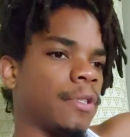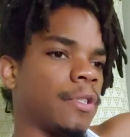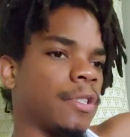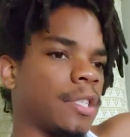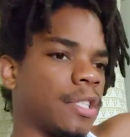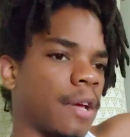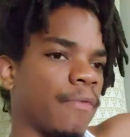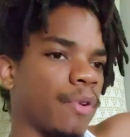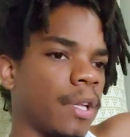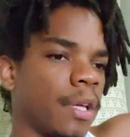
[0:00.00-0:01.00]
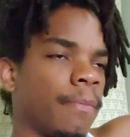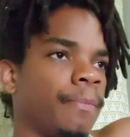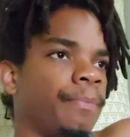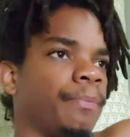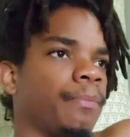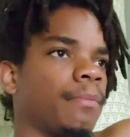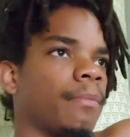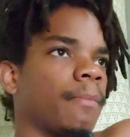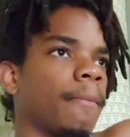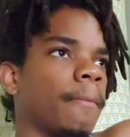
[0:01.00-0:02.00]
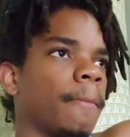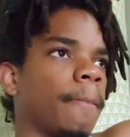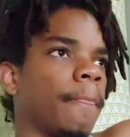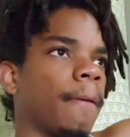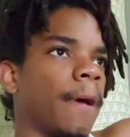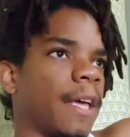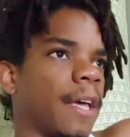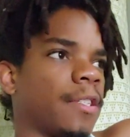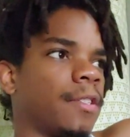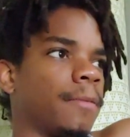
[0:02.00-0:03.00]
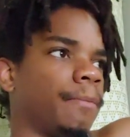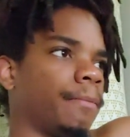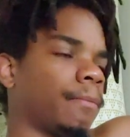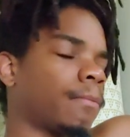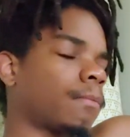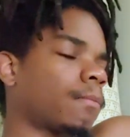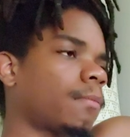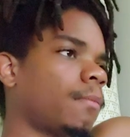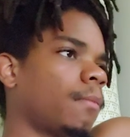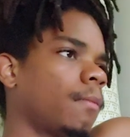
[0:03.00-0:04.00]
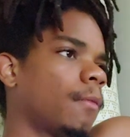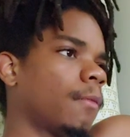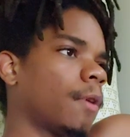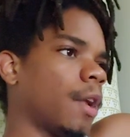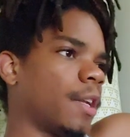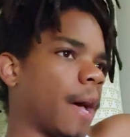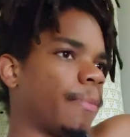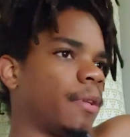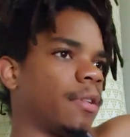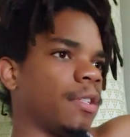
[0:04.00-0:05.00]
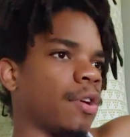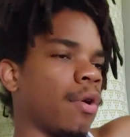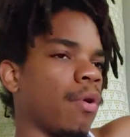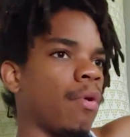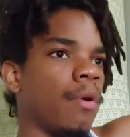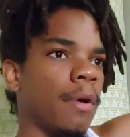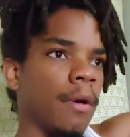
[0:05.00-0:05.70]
since I've really, I guess, adopted this whole